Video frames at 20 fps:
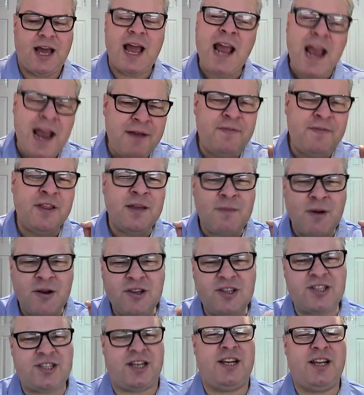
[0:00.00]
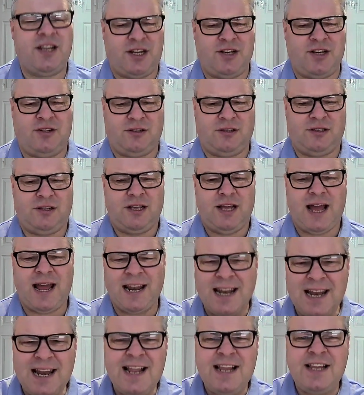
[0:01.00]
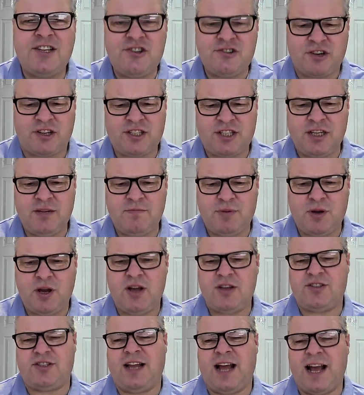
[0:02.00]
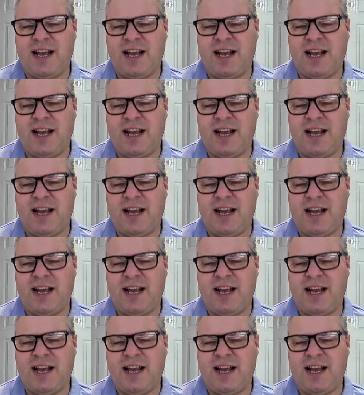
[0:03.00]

Even the most cynical and least trusting person